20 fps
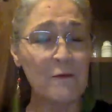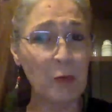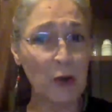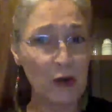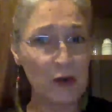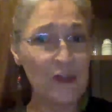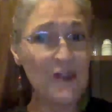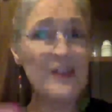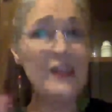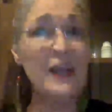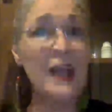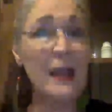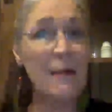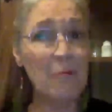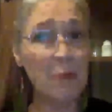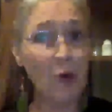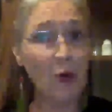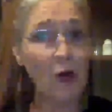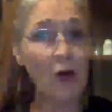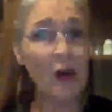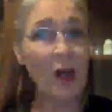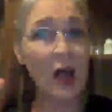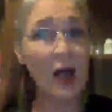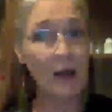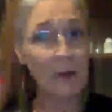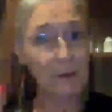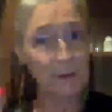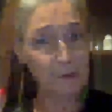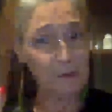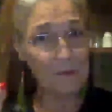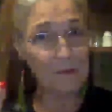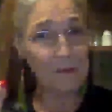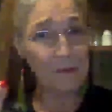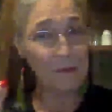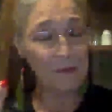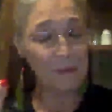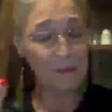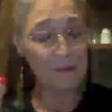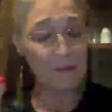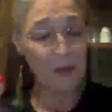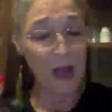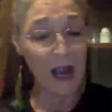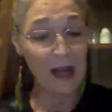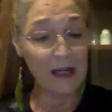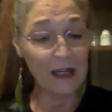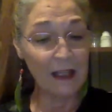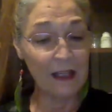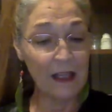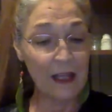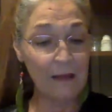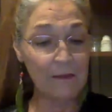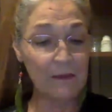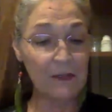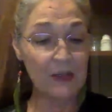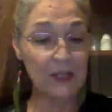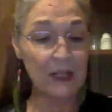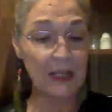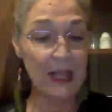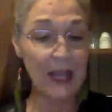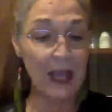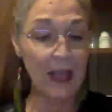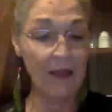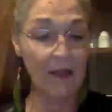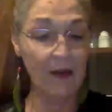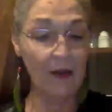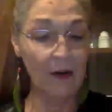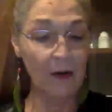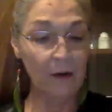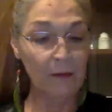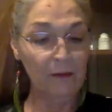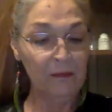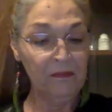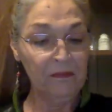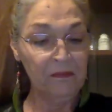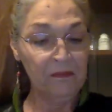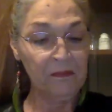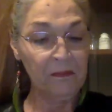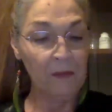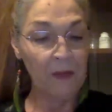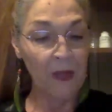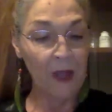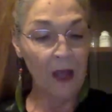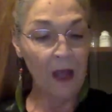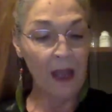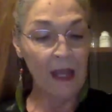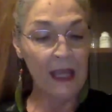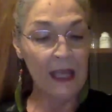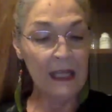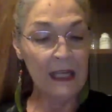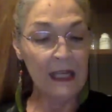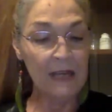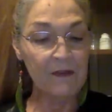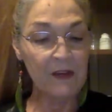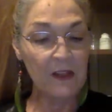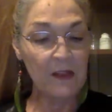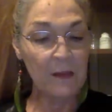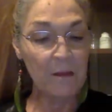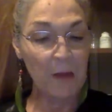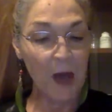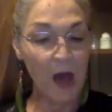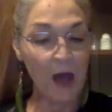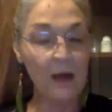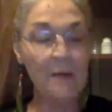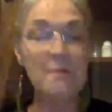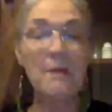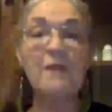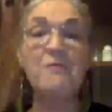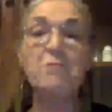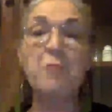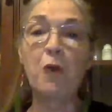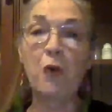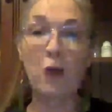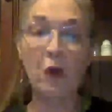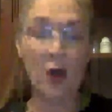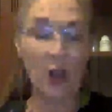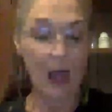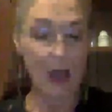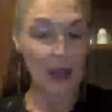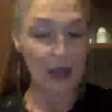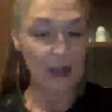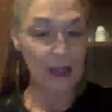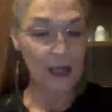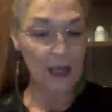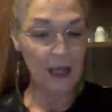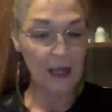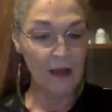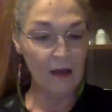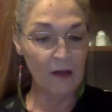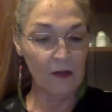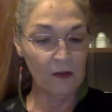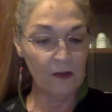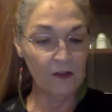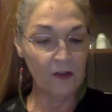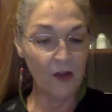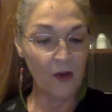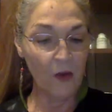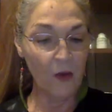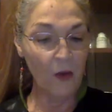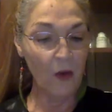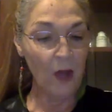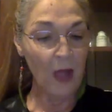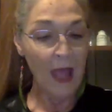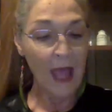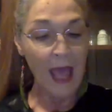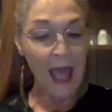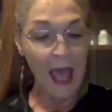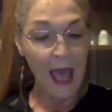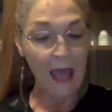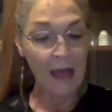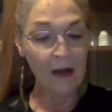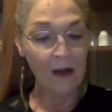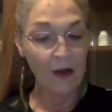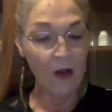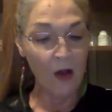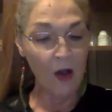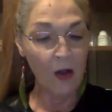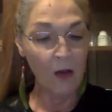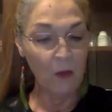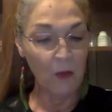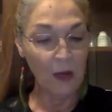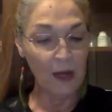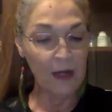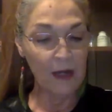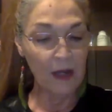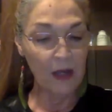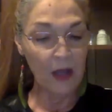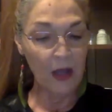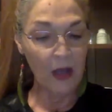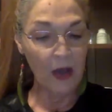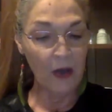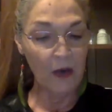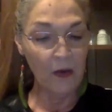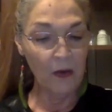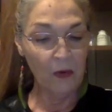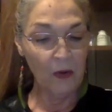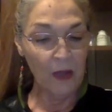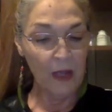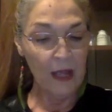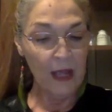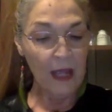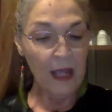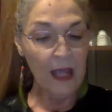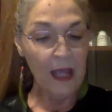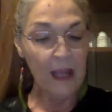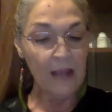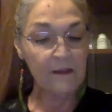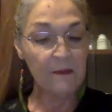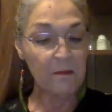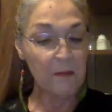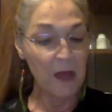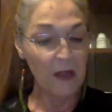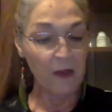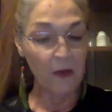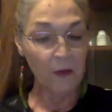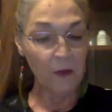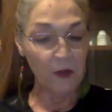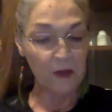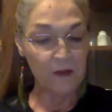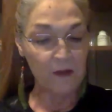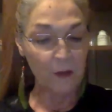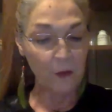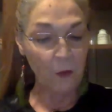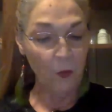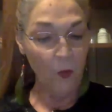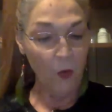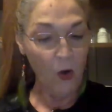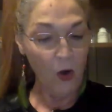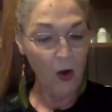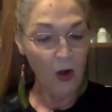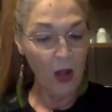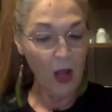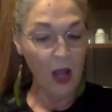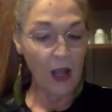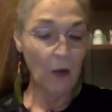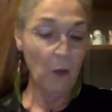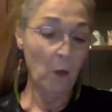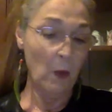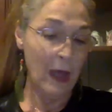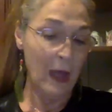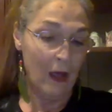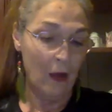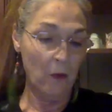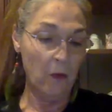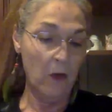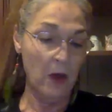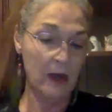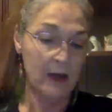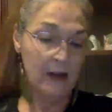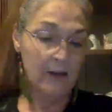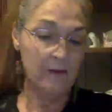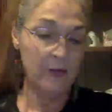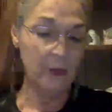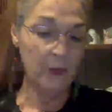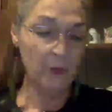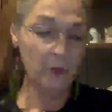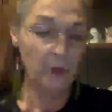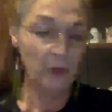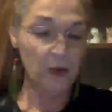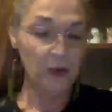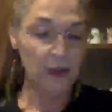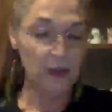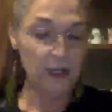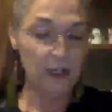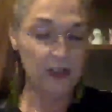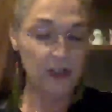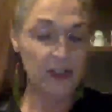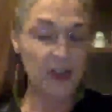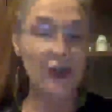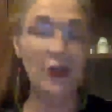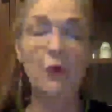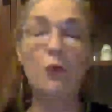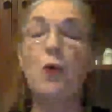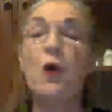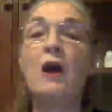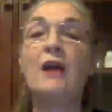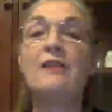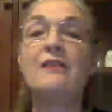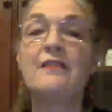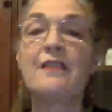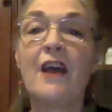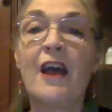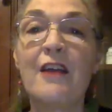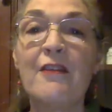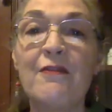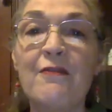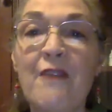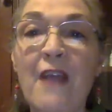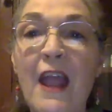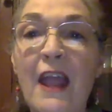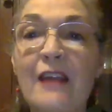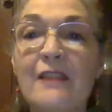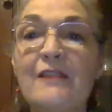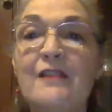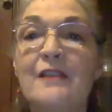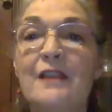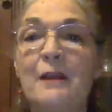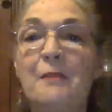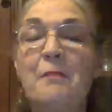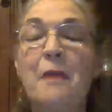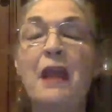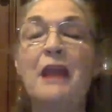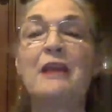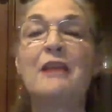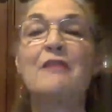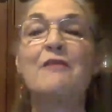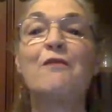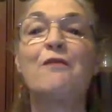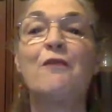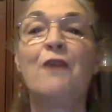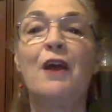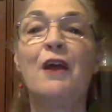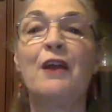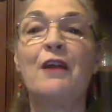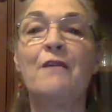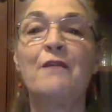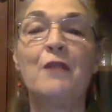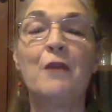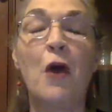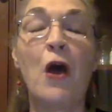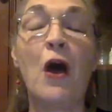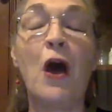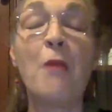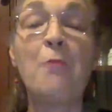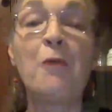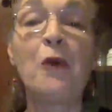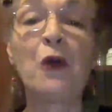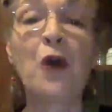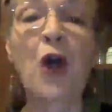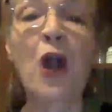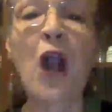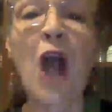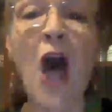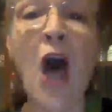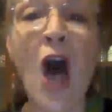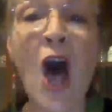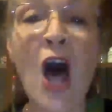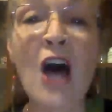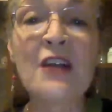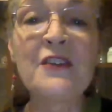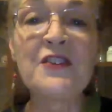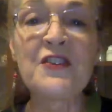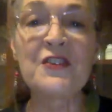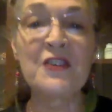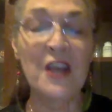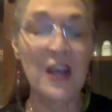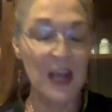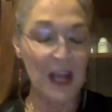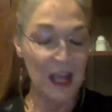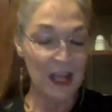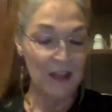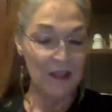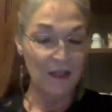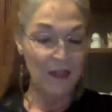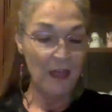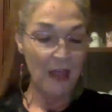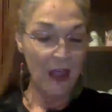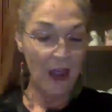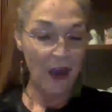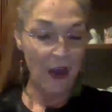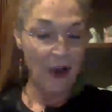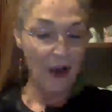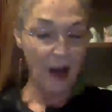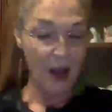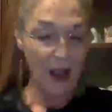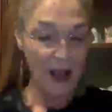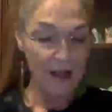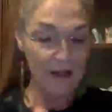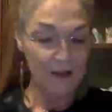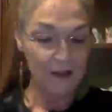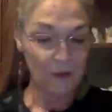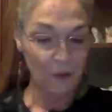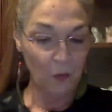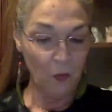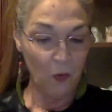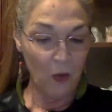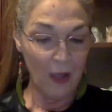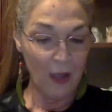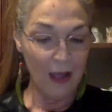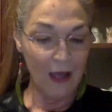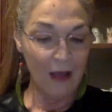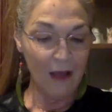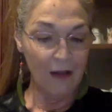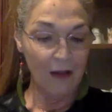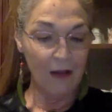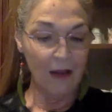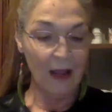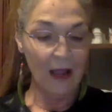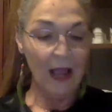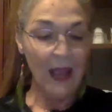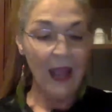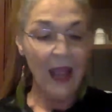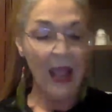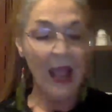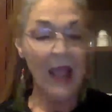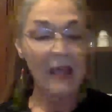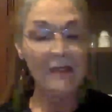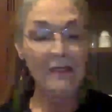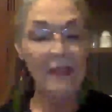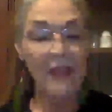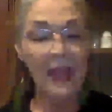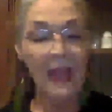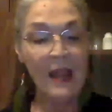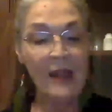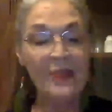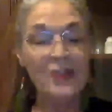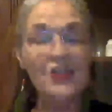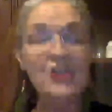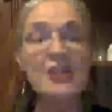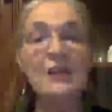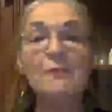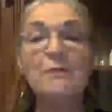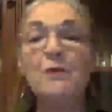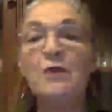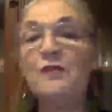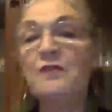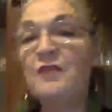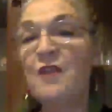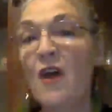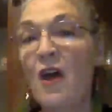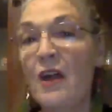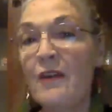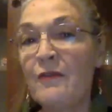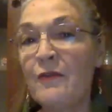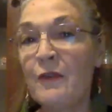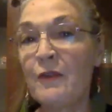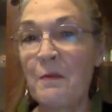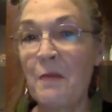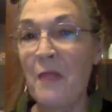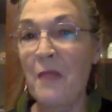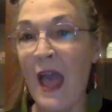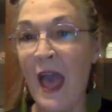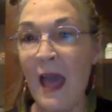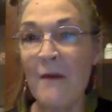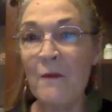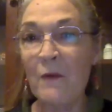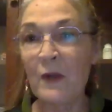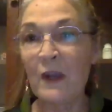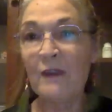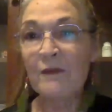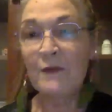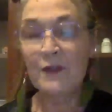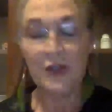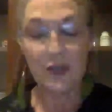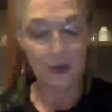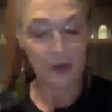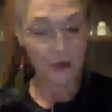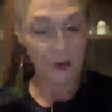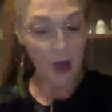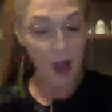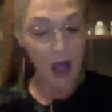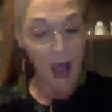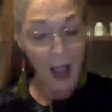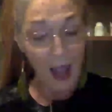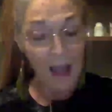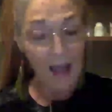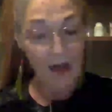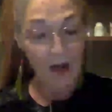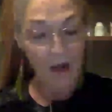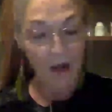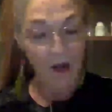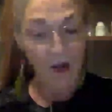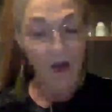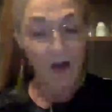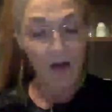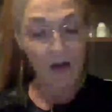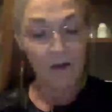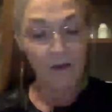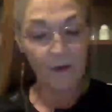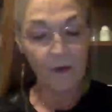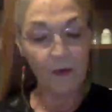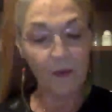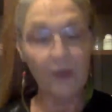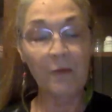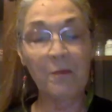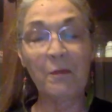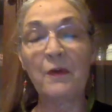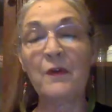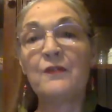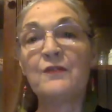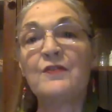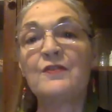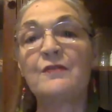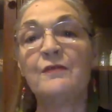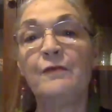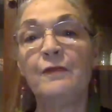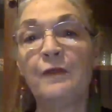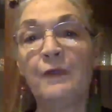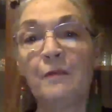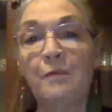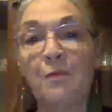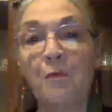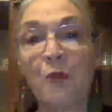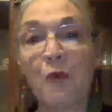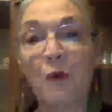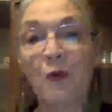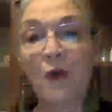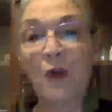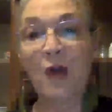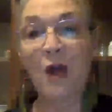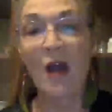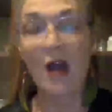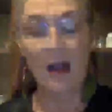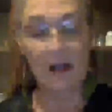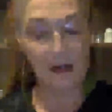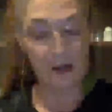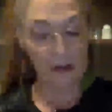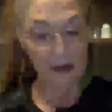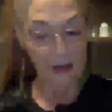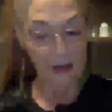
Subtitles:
person and Porlock, binding them together. He lived at the bottom of Porlock Hill, so had a long way to go. His mother was a warlock. Well, one of the Ruthlandshire ones, I fancy, making fun of the upper class there as well. And then she moves on from that riff to, I long for the person from Porlock